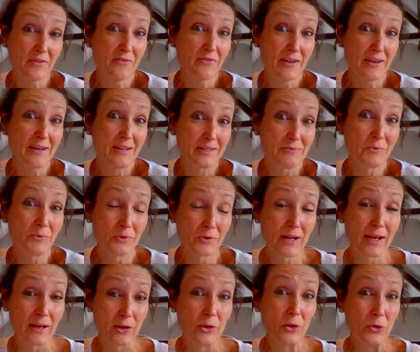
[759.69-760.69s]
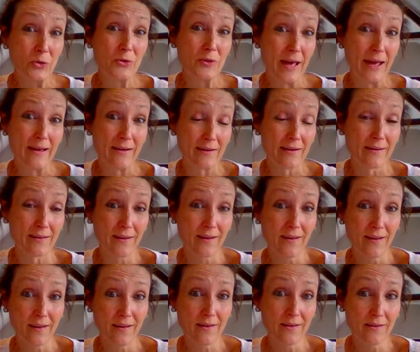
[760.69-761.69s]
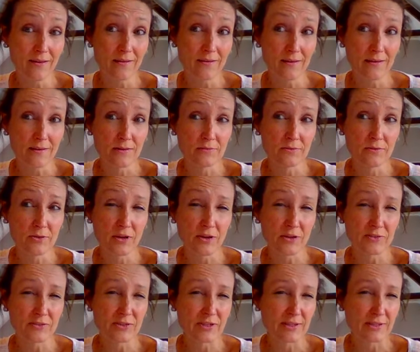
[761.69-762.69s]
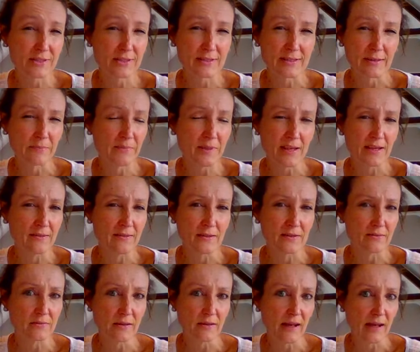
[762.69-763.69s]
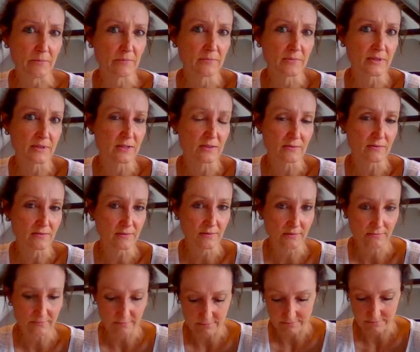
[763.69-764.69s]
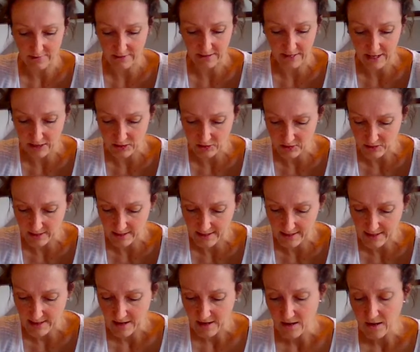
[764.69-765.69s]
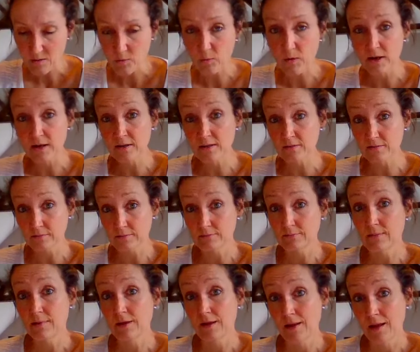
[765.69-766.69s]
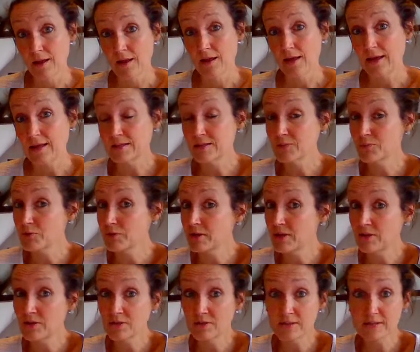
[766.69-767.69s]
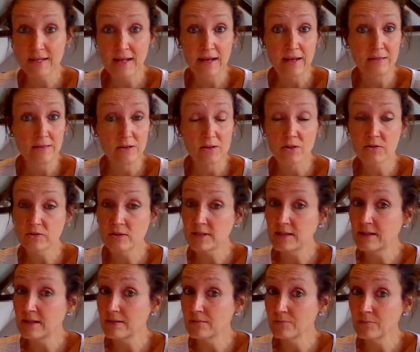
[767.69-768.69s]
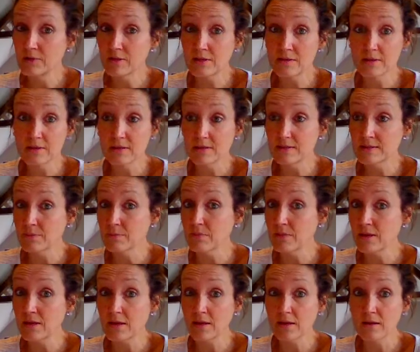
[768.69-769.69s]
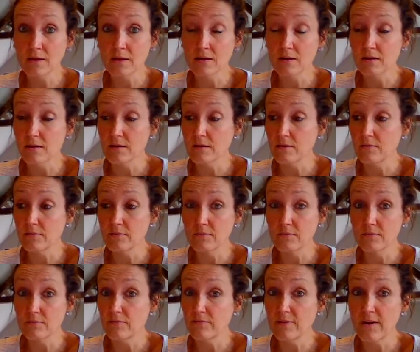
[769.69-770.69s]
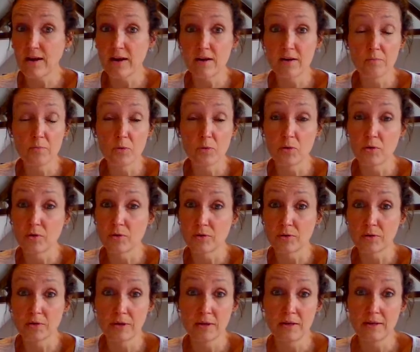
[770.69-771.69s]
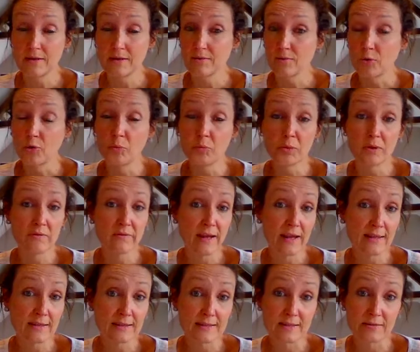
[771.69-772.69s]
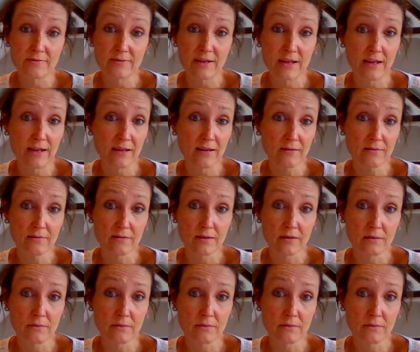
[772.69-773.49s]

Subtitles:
you feel it's more like who they are and not just something that happens occasionally, well, it's a pretty good sign that you're dealing with something far more all pervasive here.